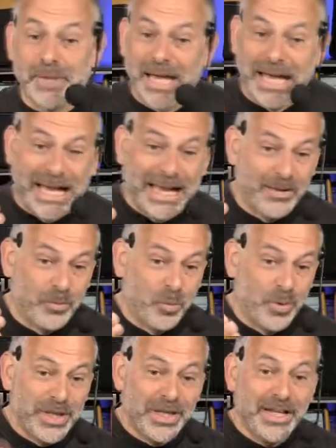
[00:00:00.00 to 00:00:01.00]
And
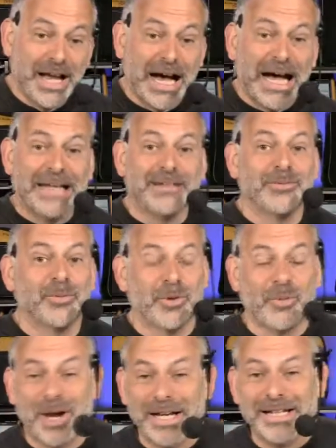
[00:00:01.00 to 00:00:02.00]
we're
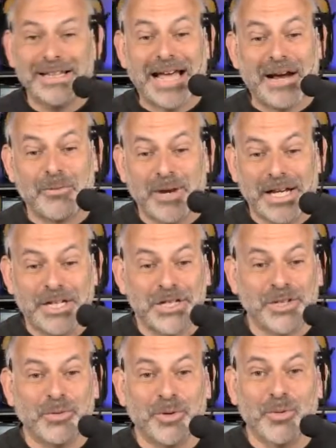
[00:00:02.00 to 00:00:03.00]
right in that range
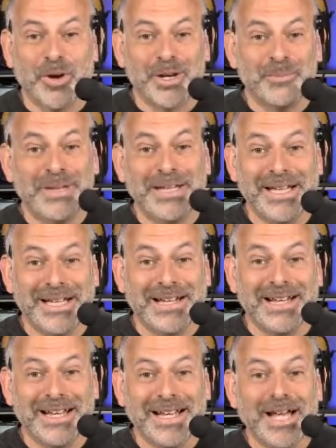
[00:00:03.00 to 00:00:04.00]
that we want to be in.
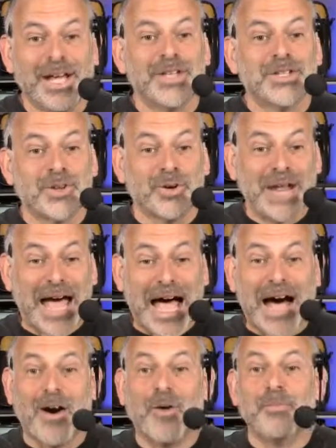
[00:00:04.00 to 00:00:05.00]
So
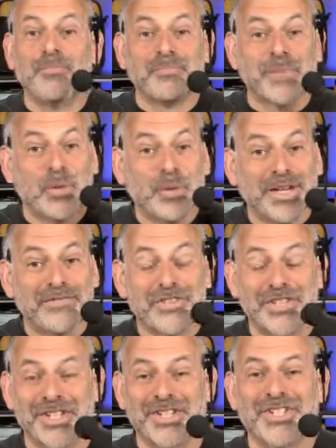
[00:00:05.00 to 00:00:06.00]
now we have
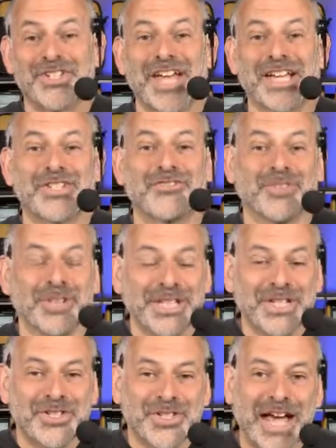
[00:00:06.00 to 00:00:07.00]

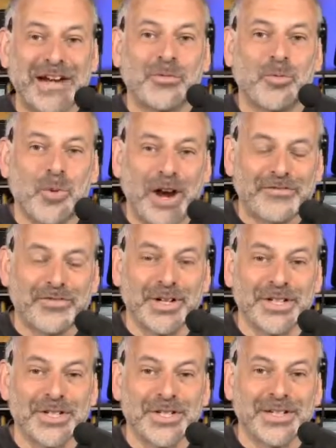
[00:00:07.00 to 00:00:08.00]
successfully set
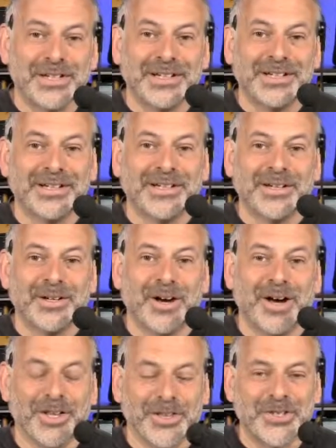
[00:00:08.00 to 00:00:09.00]
reference
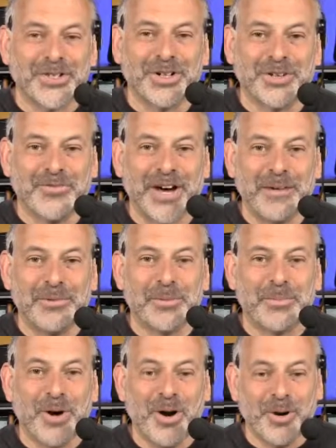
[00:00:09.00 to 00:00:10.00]
on the CertiFiber
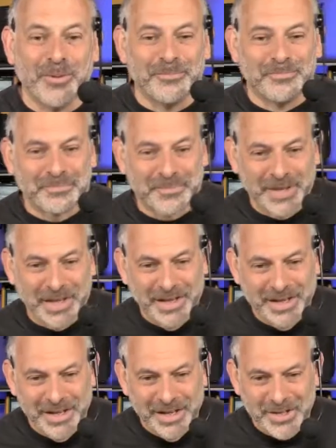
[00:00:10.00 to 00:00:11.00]
Pro.
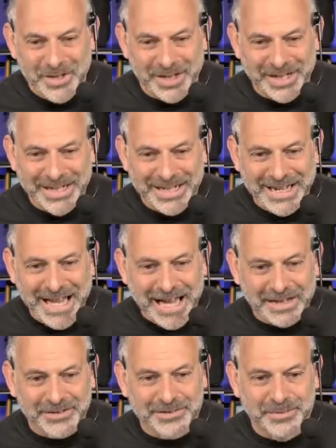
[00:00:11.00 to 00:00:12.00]
So I'm going to hit
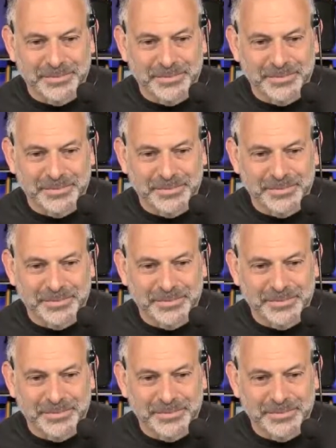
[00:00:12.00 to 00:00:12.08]
next.